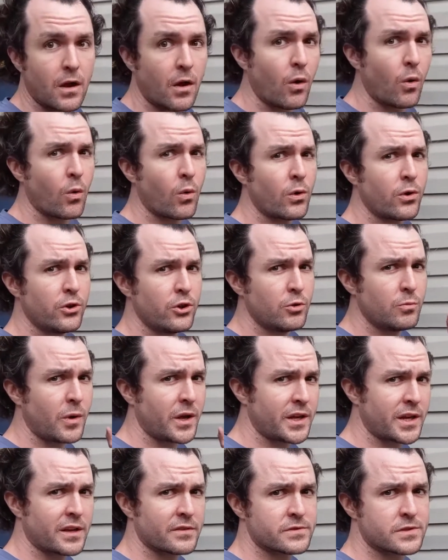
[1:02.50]
Or you
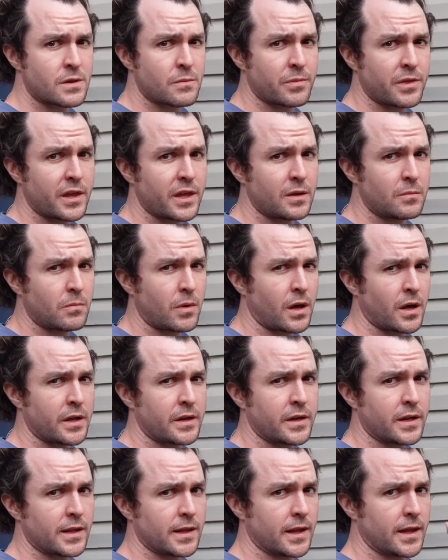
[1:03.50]
might have something in
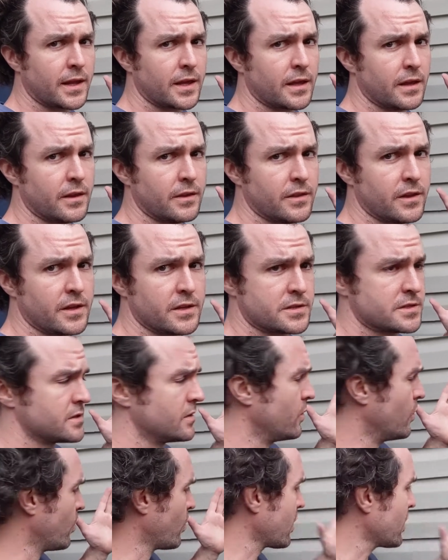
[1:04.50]
mind like this
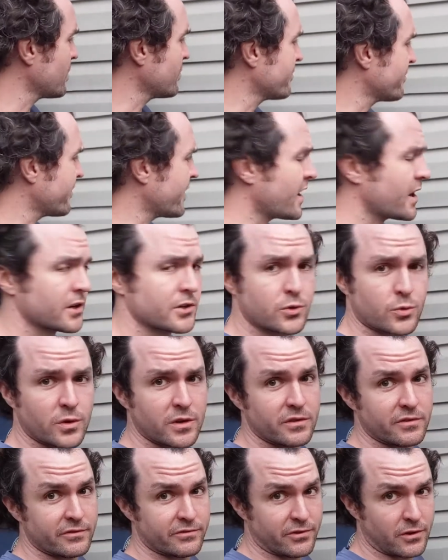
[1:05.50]
Worm
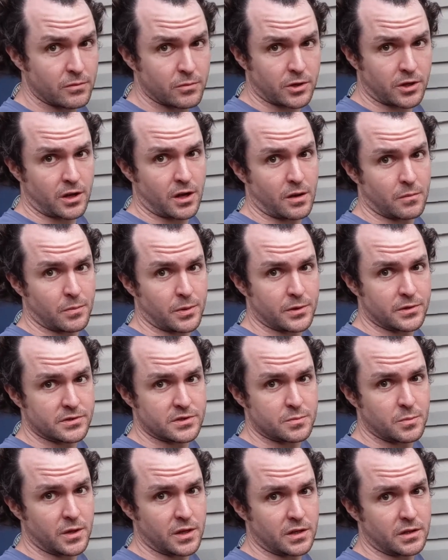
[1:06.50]
Factory
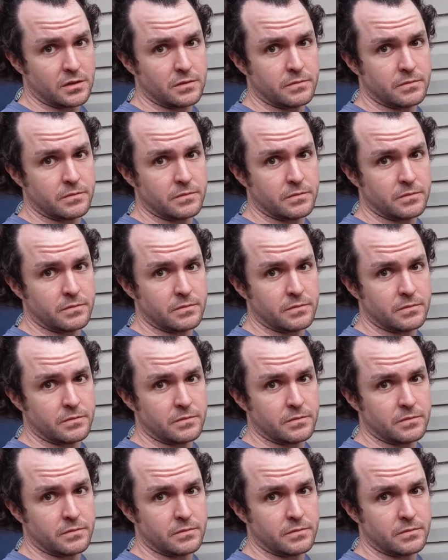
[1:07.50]
vermicompost bin.